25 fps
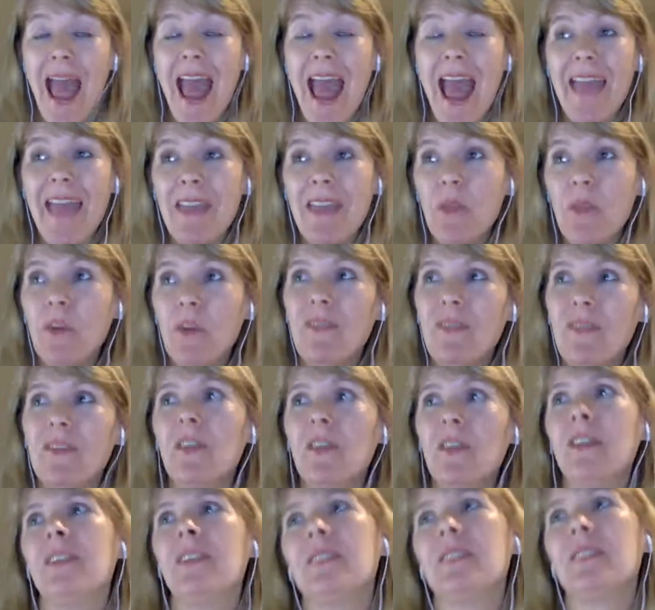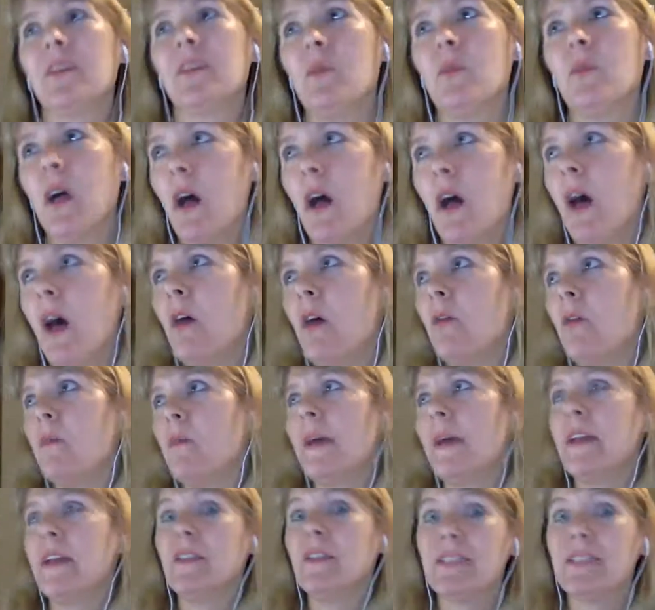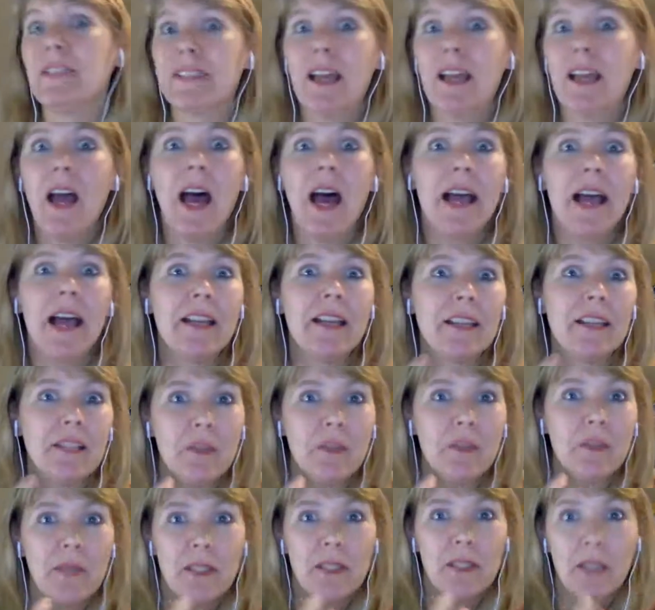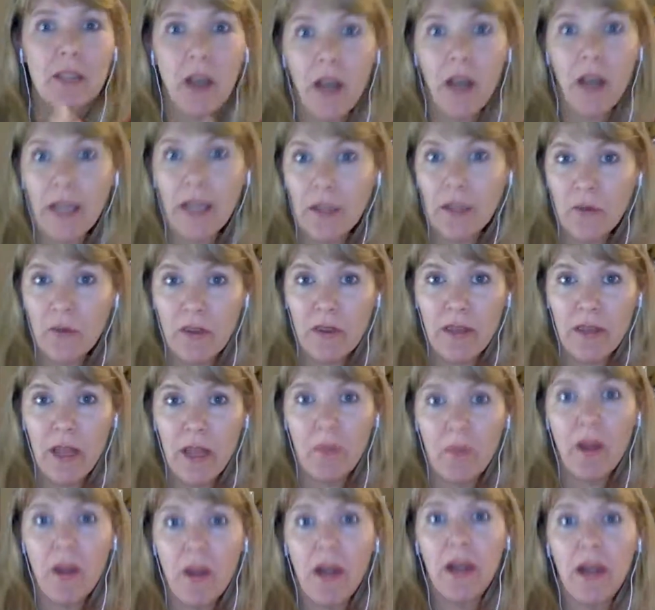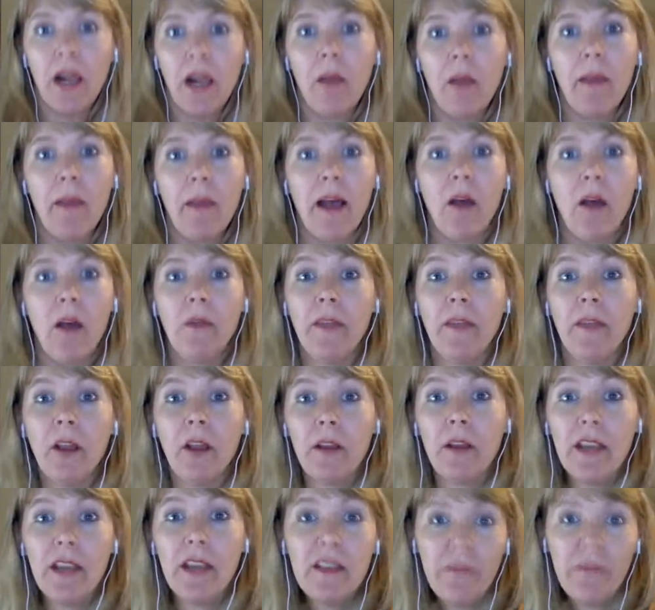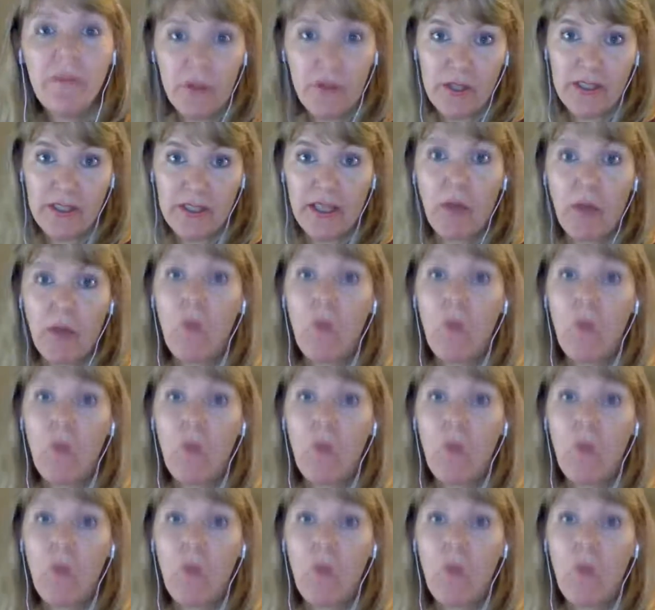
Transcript: And then we feel guilty. Well, oh my goodness, I need to be talking with them about their inferencing.